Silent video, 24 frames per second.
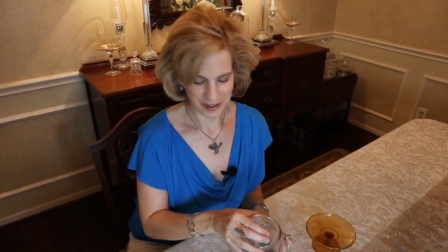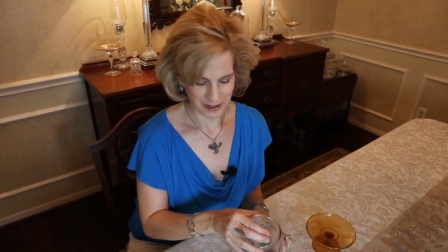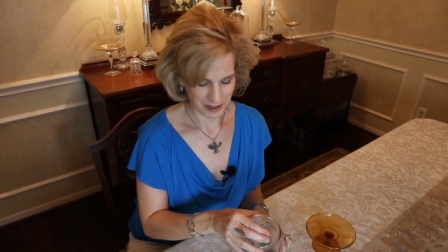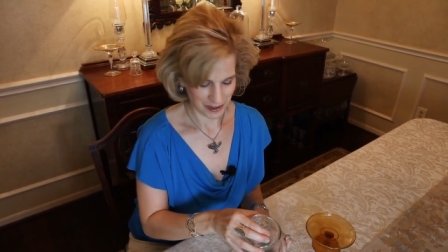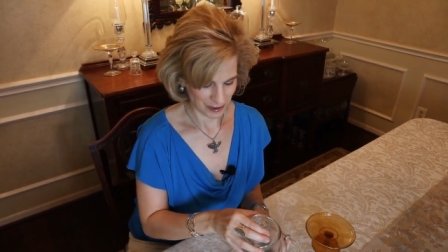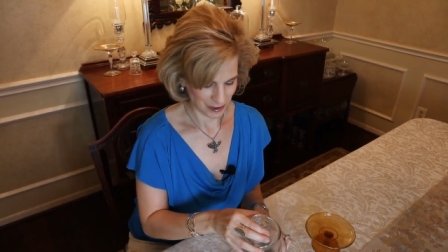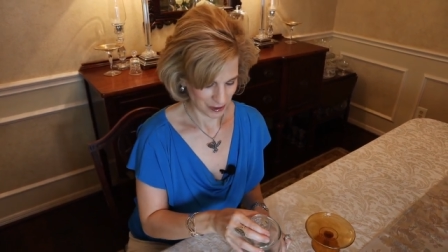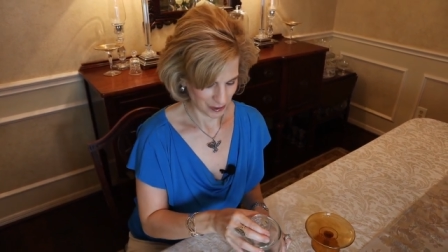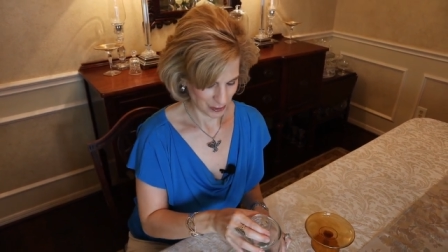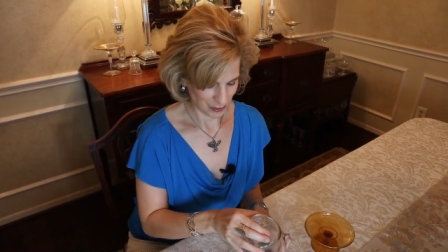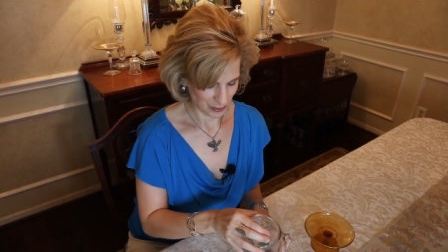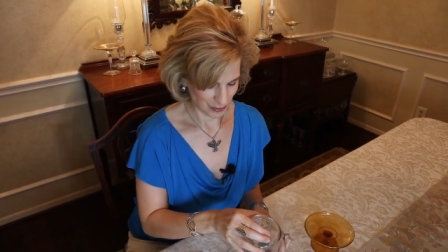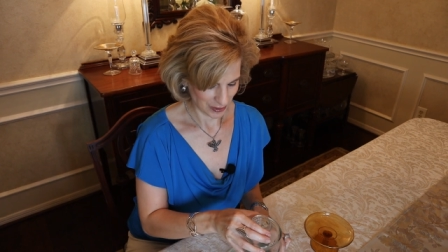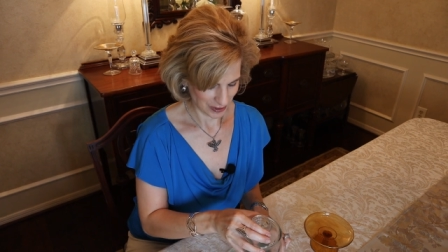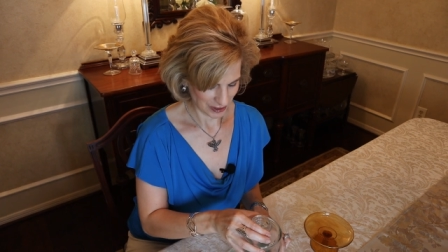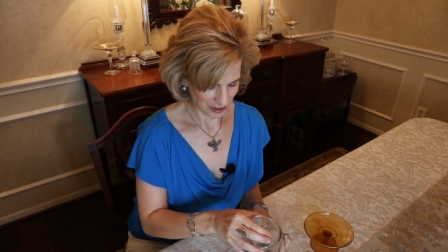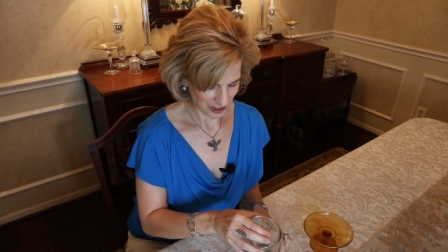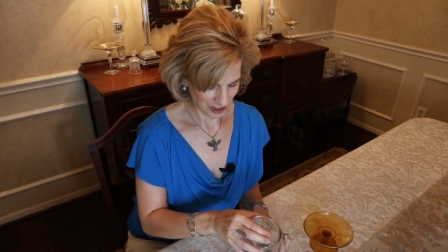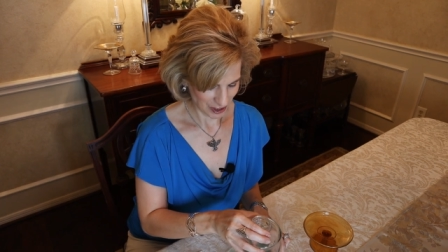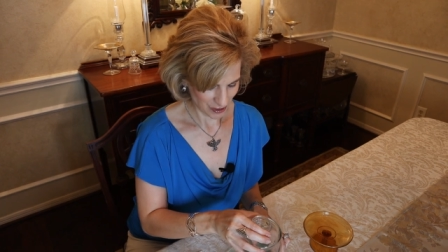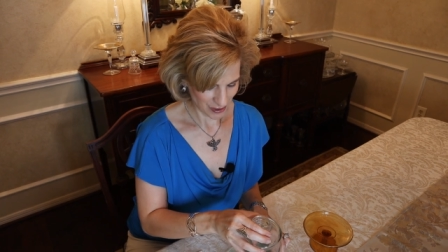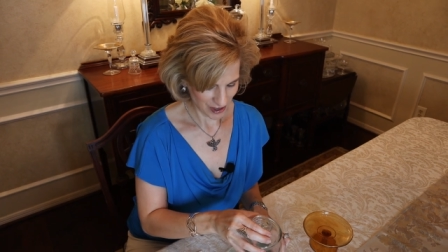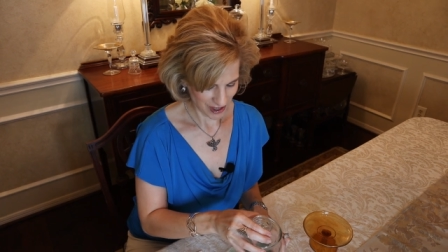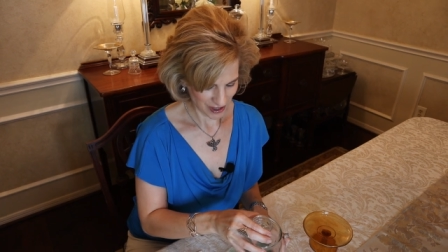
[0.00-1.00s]
to
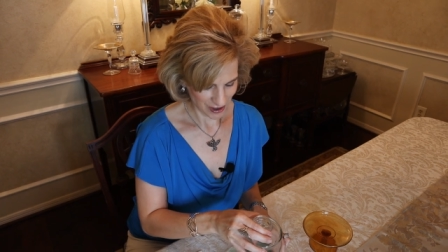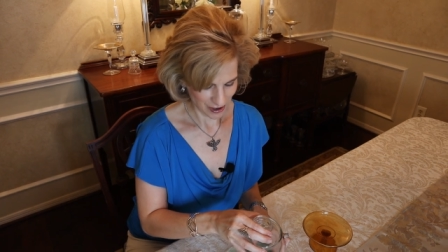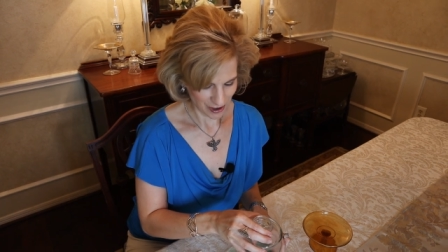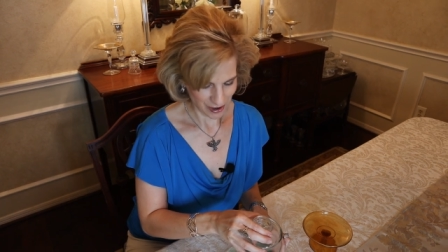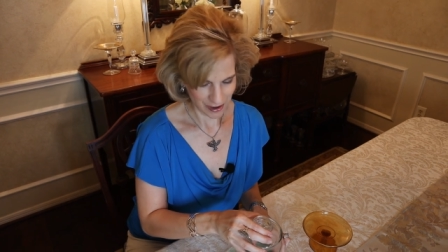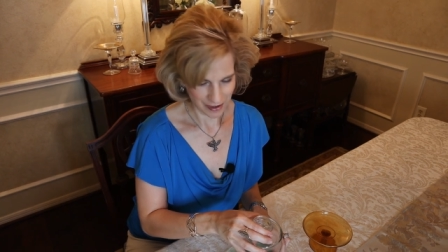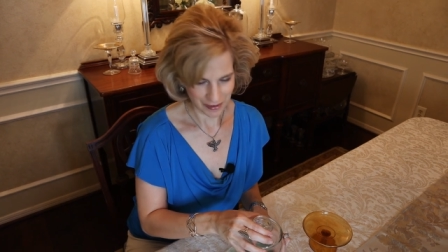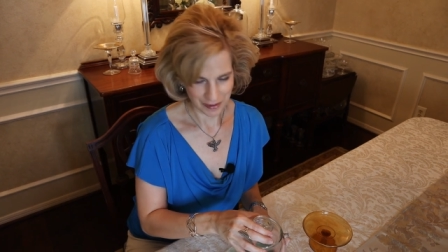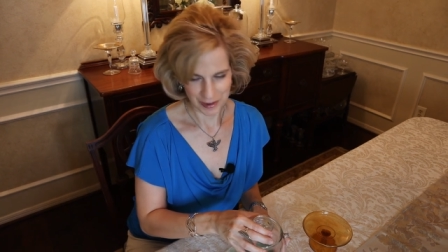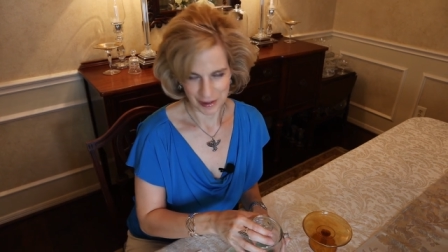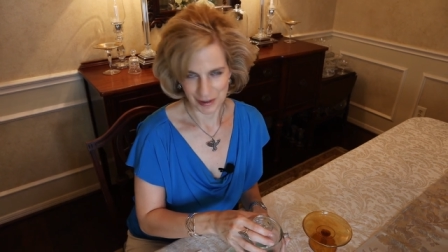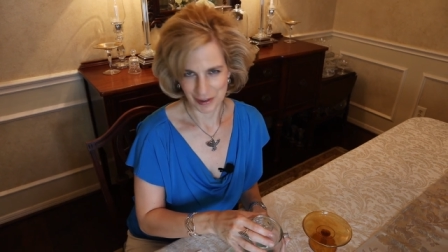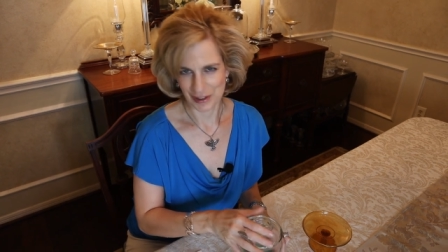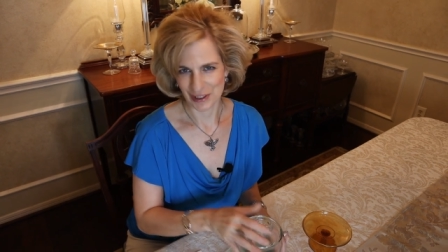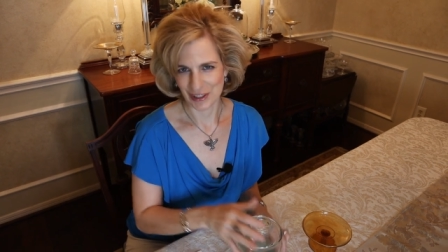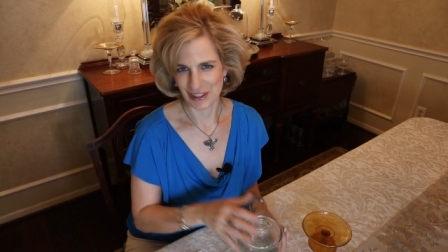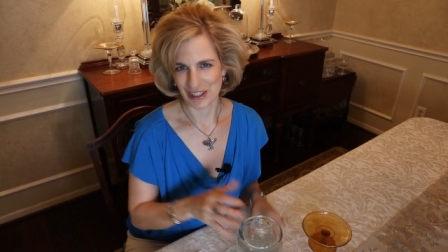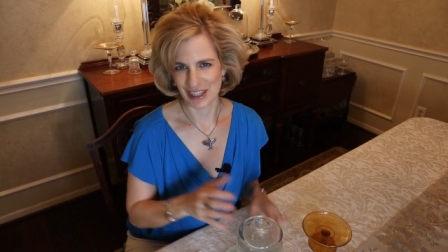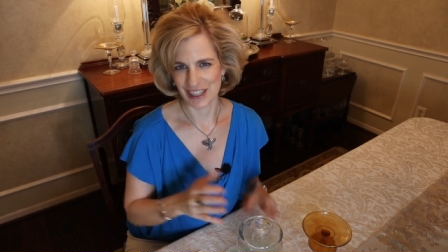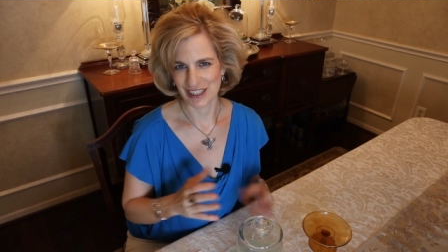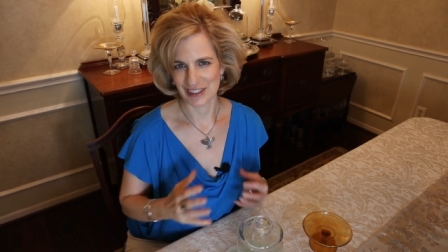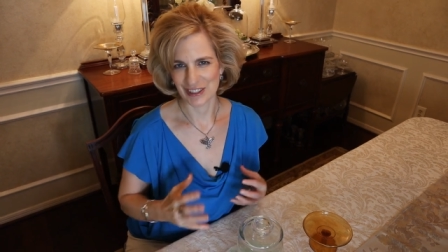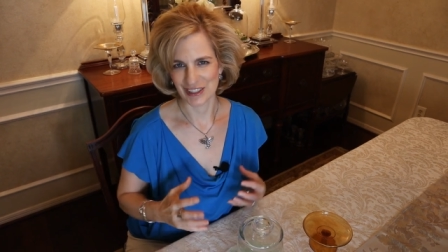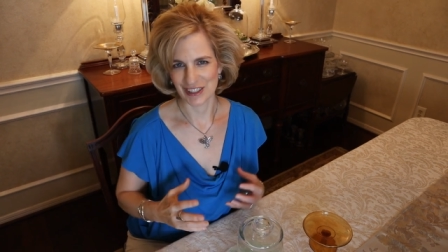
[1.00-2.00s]
showing off your
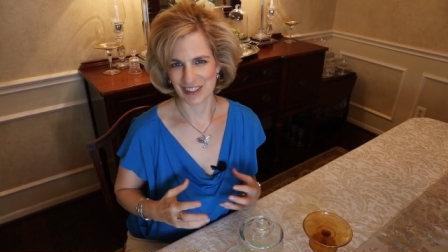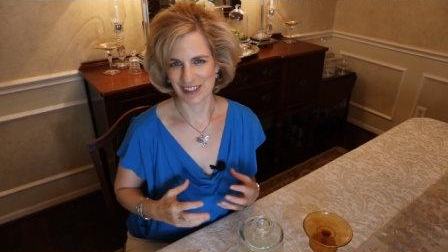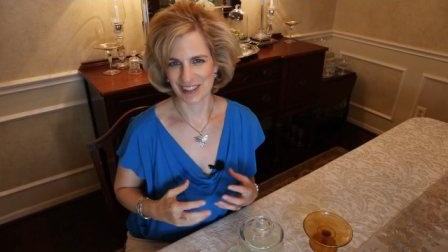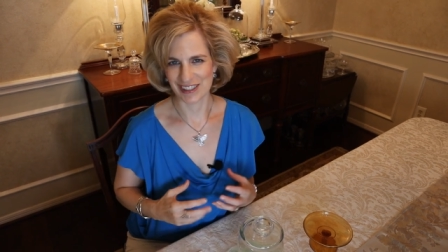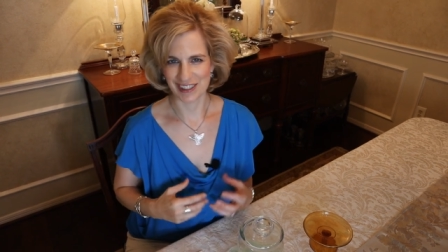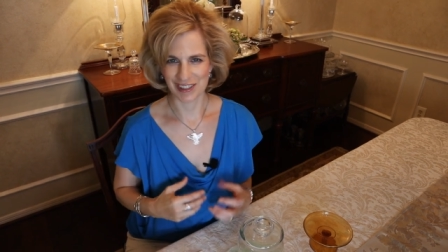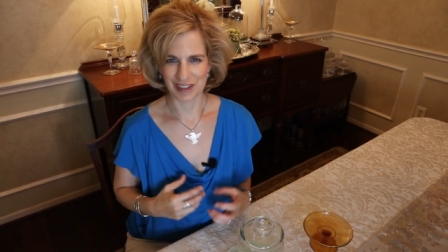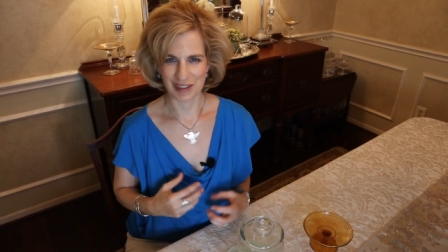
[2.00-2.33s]
collections